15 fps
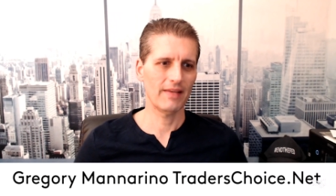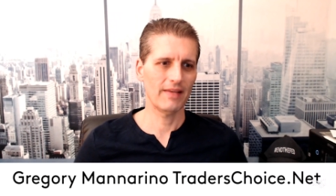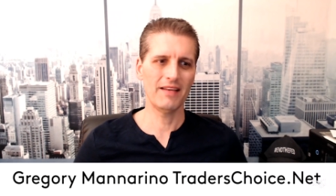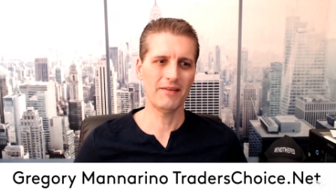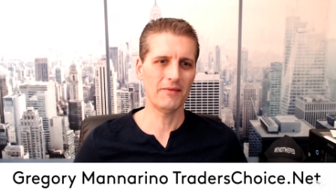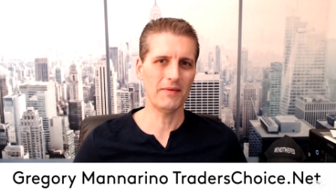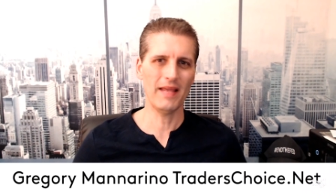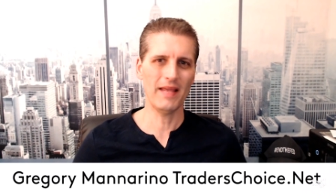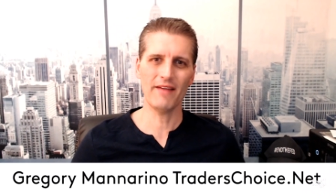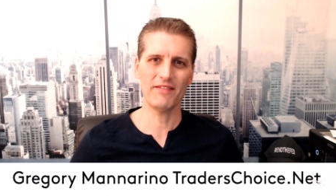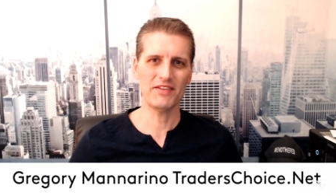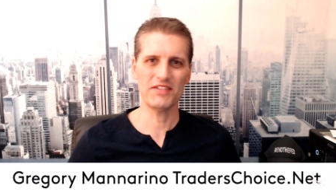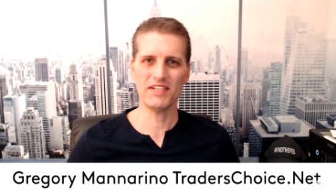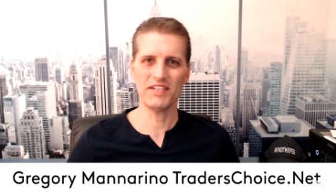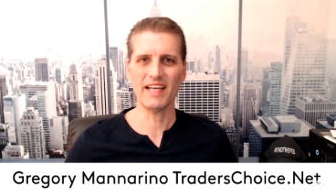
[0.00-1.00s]
we haven't
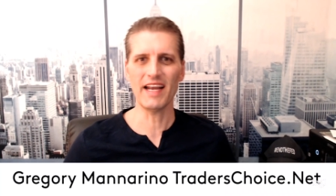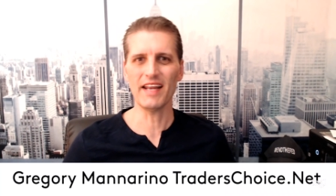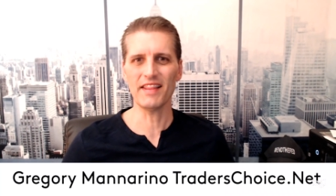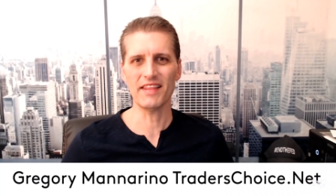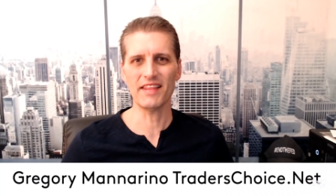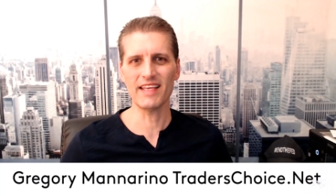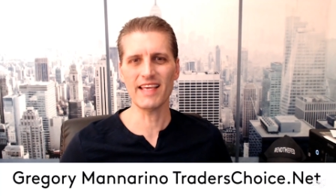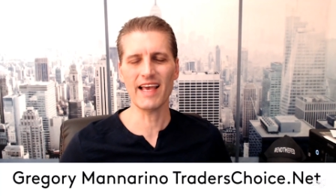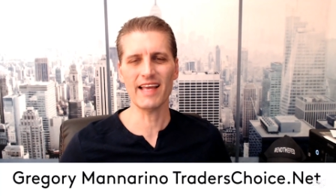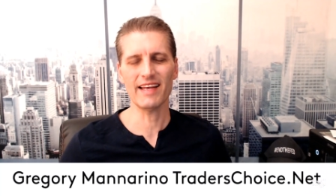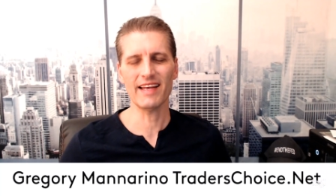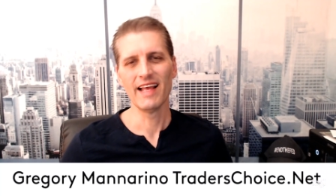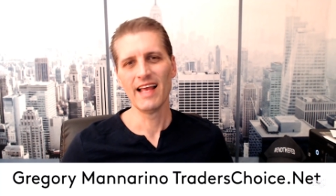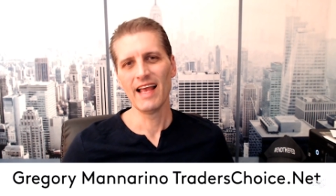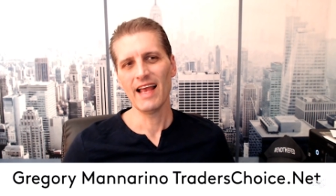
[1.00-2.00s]
seen anything yet,
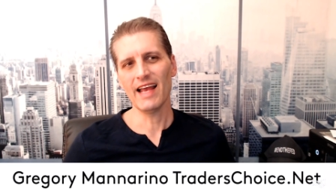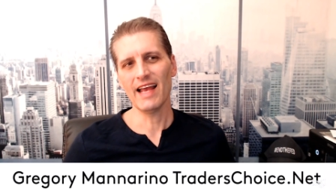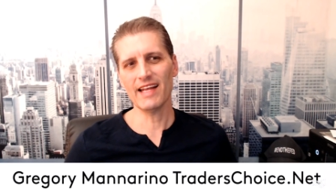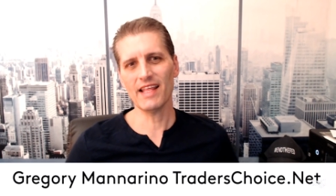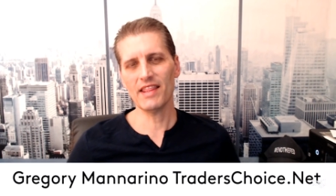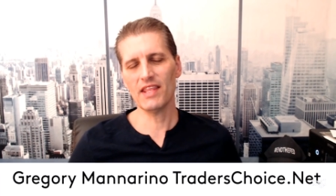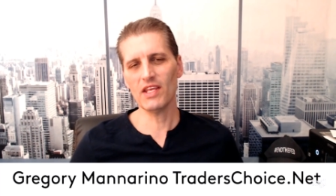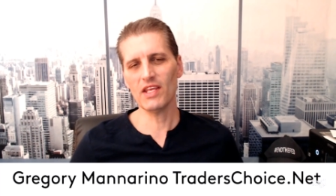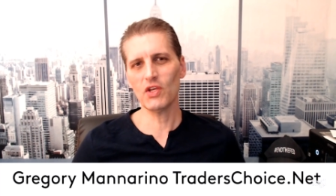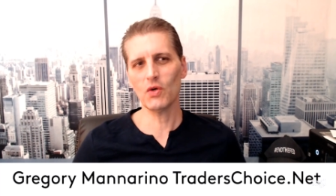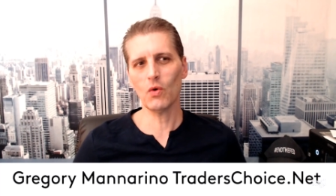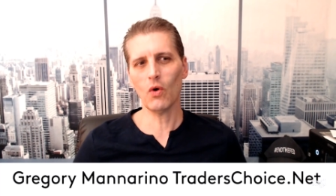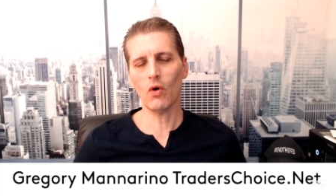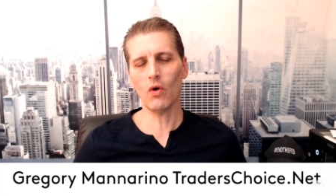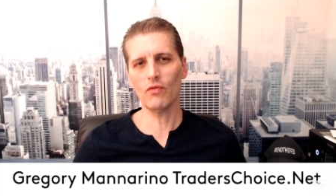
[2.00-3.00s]
and I think you all
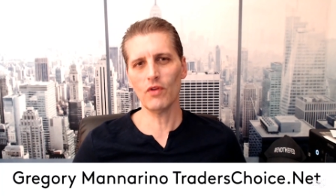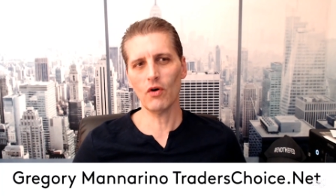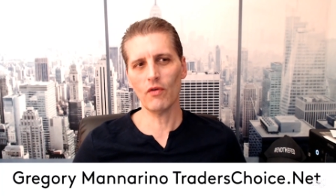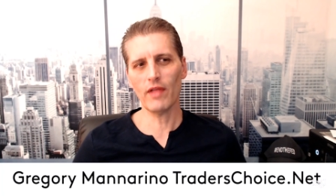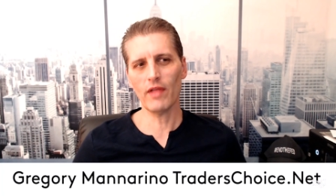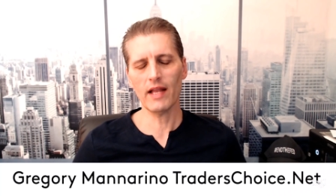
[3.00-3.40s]
know that.